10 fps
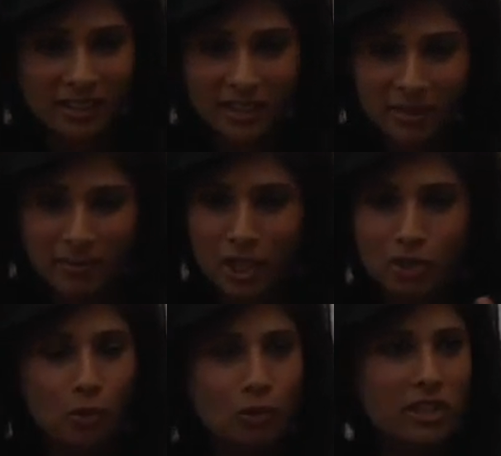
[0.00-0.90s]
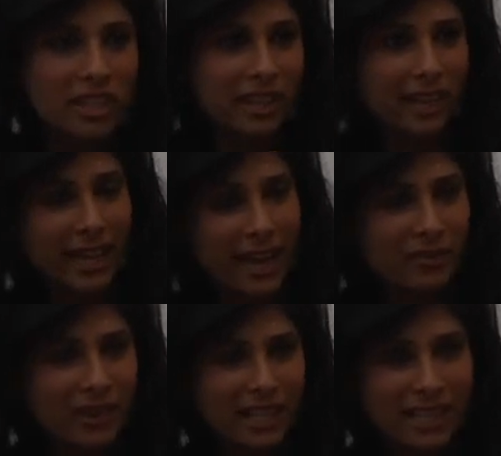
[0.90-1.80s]
in the tools that they
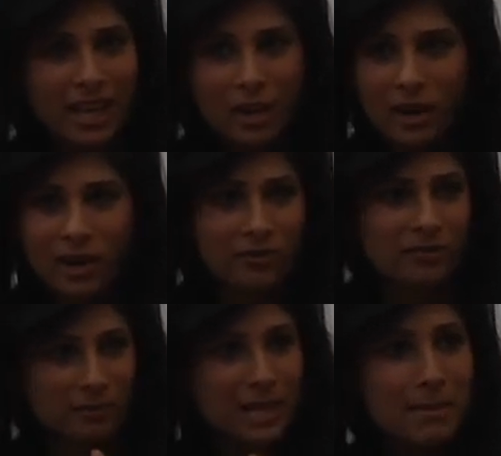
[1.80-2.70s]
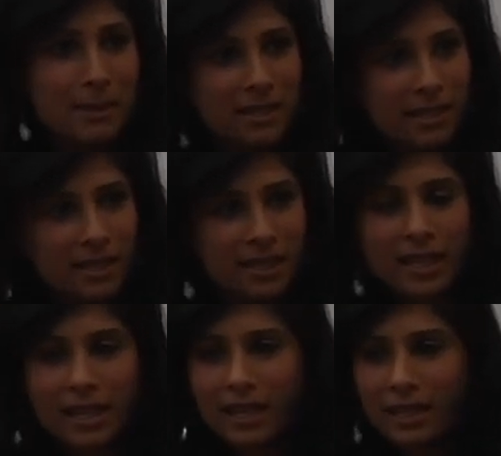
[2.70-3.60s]
have right now are limited
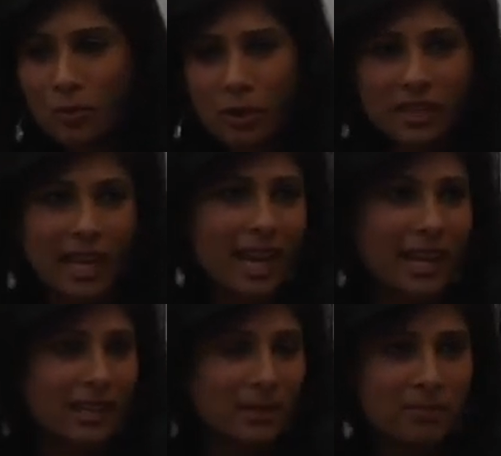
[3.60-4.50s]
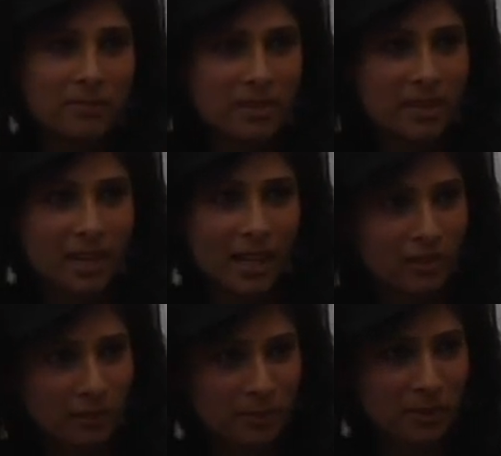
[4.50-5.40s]
than what they had at the start
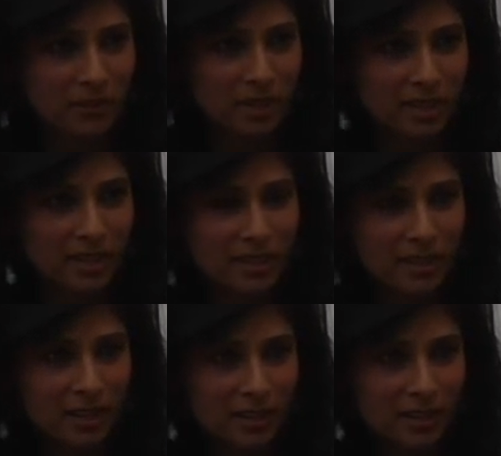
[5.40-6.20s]
of the previous